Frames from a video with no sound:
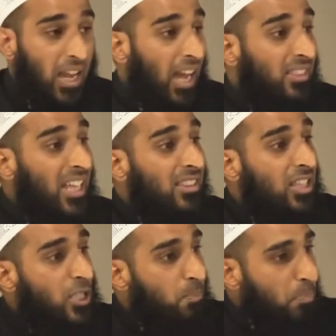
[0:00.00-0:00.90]
And then
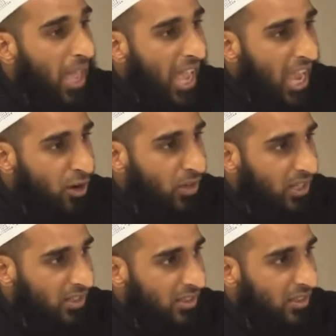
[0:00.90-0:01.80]
this
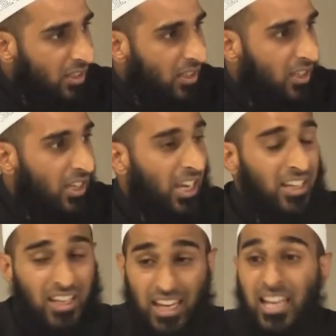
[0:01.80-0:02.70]
pairing,
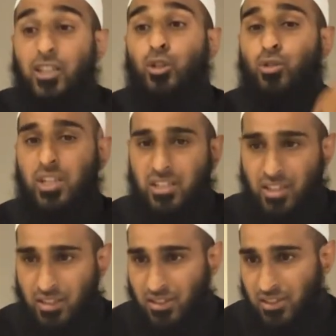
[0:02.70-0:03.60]
it
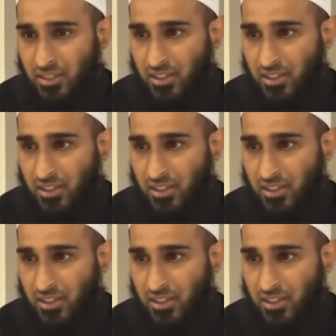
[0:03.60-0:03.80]
increases